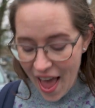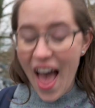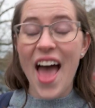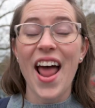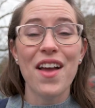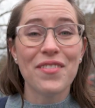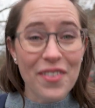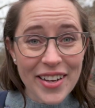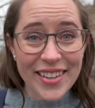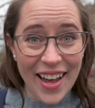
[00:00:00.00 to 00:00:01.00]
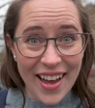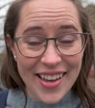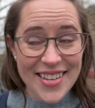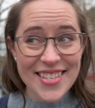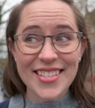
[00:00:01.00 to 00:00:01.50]
And I
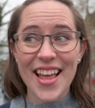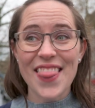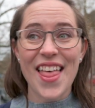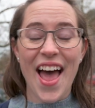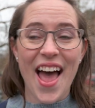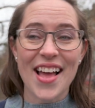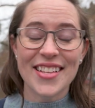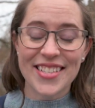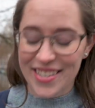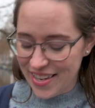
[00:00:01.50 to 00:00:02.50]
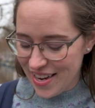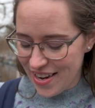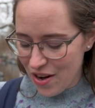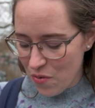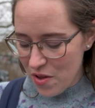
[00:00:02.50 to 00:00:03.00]
realized that